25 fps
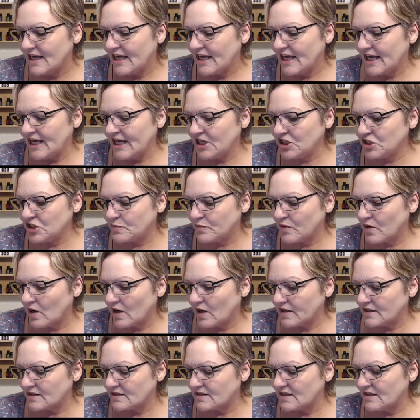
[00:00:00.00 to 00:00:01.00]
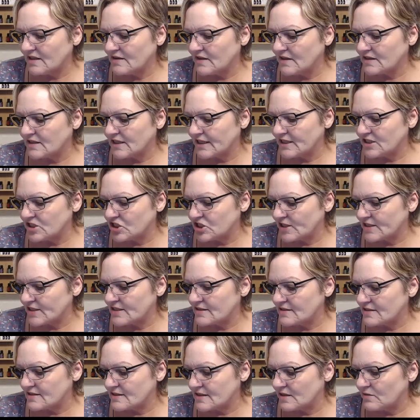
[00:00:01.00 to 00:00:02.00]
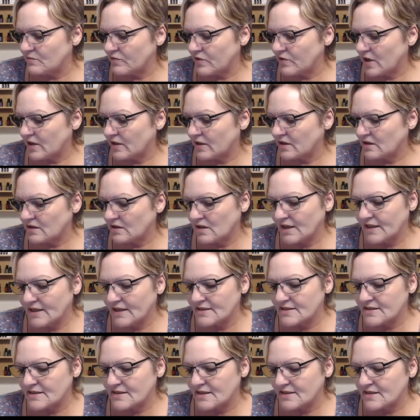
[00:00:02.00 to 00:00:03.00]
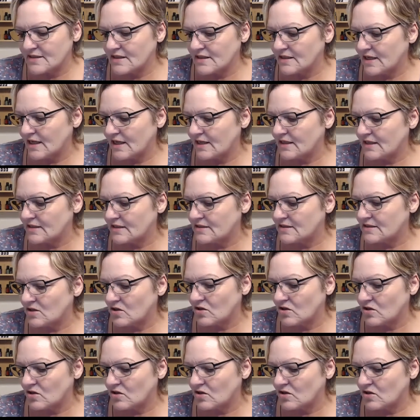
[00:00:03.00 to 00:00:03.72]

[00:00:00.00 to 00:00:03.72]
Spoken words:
Each product in the Digestive product line is designated